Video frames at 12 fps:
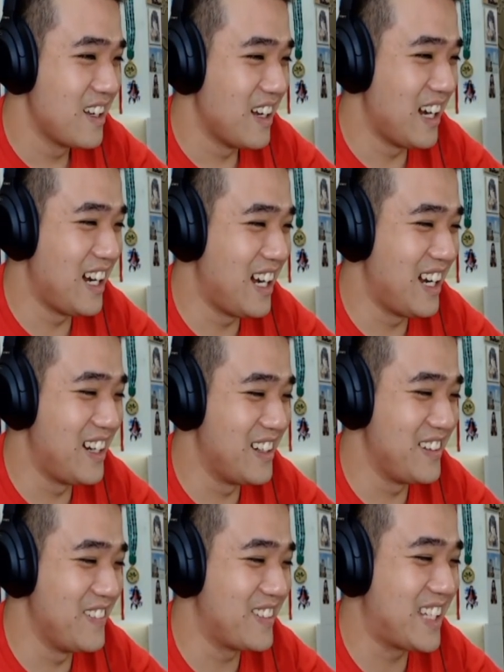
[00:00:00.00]
Oh,
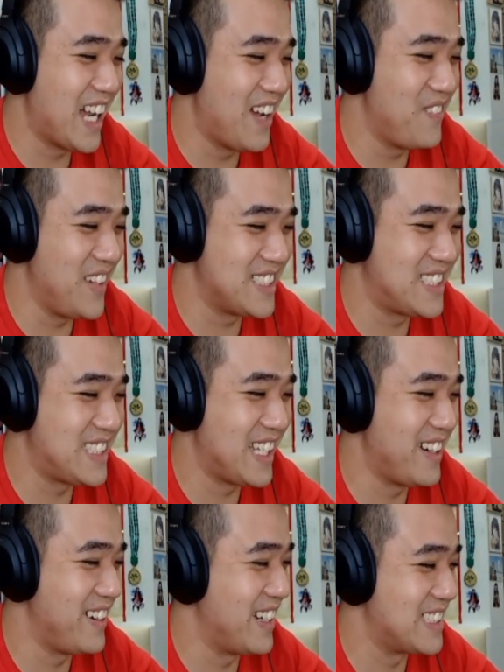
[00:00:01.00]
you can't be
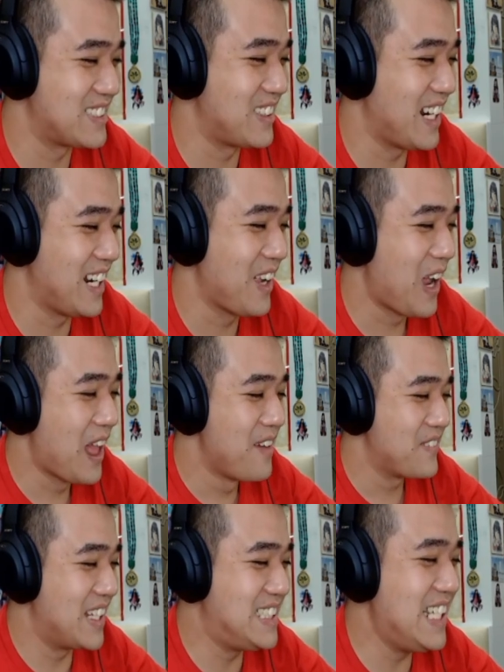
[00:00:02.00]
serious, right?
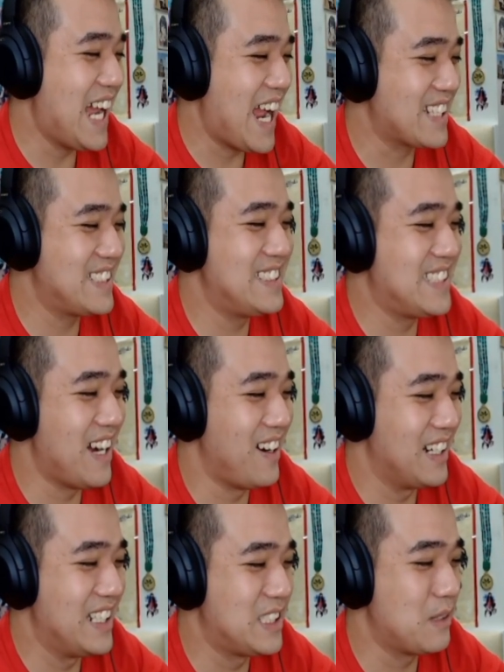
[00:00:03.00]
Is he actually dead
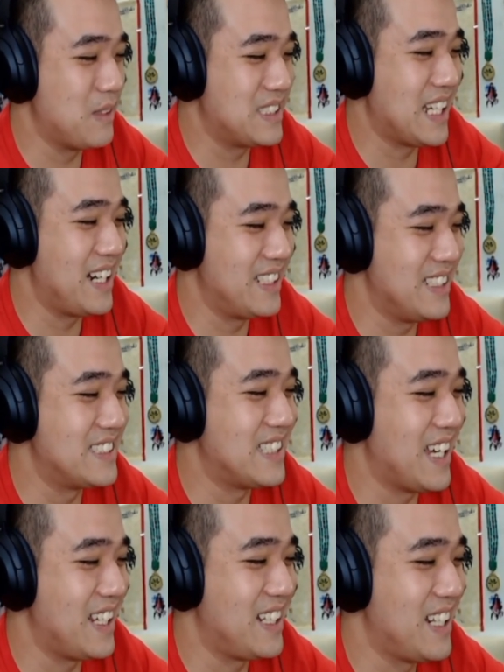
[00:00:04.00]
or he's just pretending he's
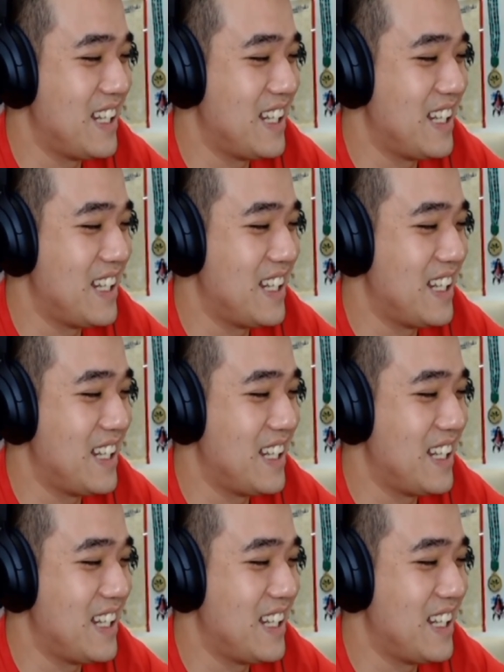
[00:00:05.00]
dead?